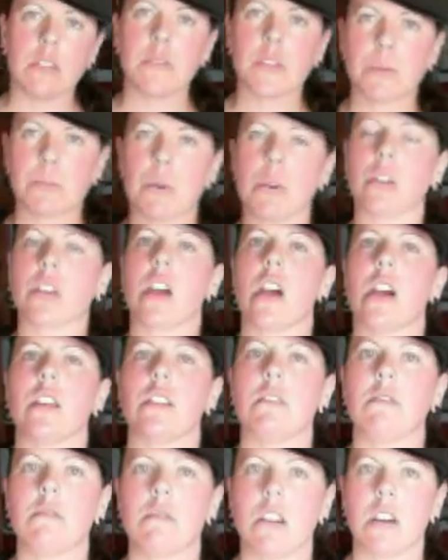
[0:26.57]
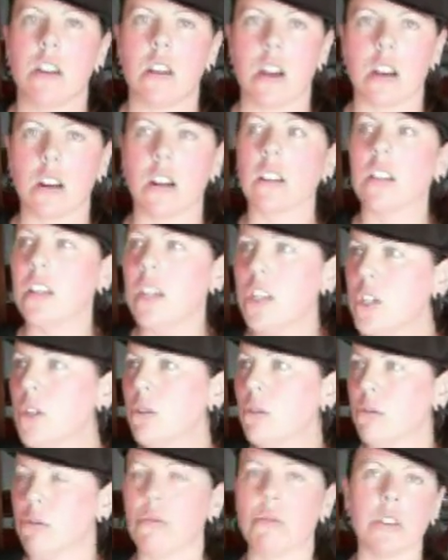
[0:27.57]
spirit guide, and I'm going to lead you
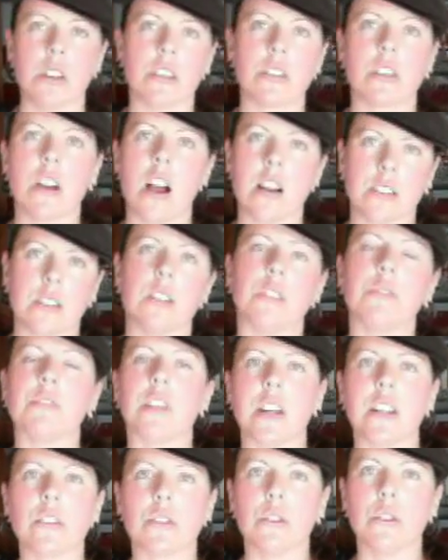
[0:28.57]
through this Cocktail Flight School.